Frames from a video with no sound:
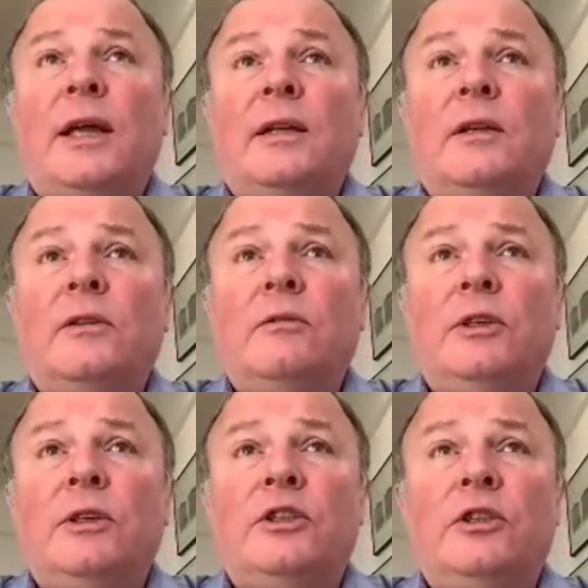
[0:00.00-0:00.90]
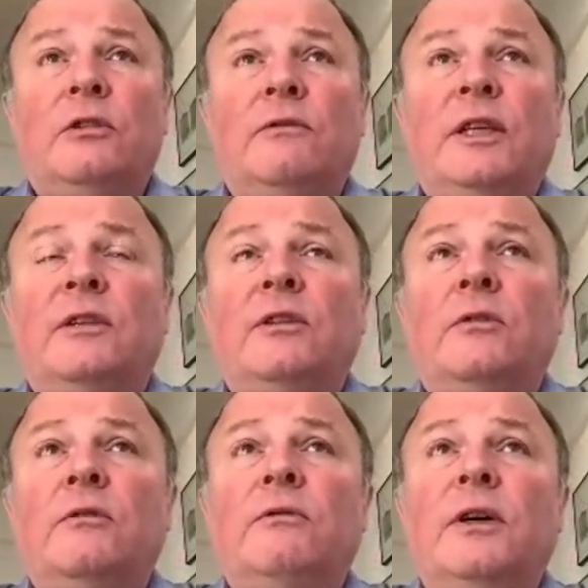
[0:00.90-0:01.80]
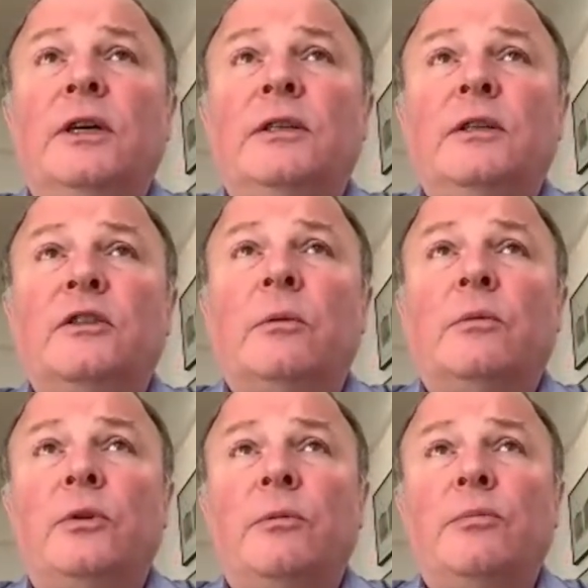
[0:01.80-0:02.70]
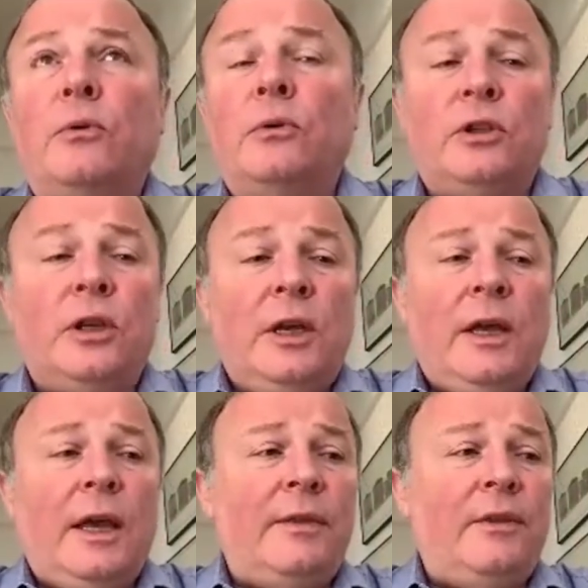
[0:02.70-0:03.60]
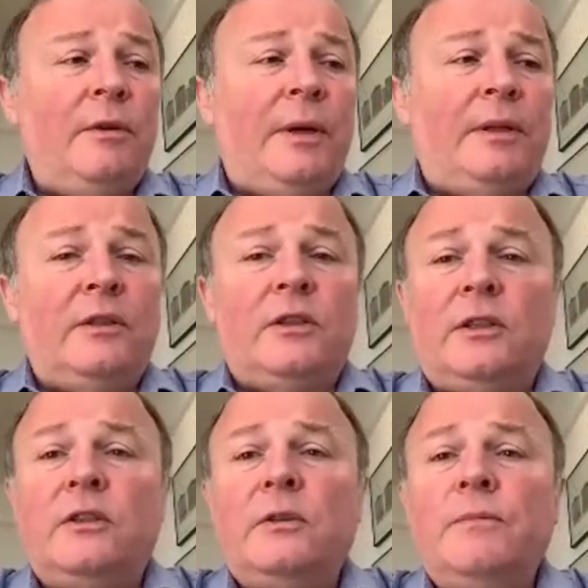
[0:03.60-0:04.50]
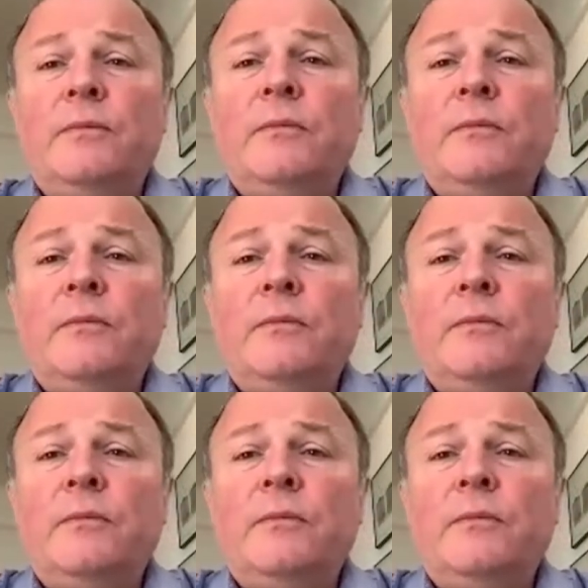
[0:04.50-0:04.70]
and the richness of data that you'll find in the summary report and the appendices.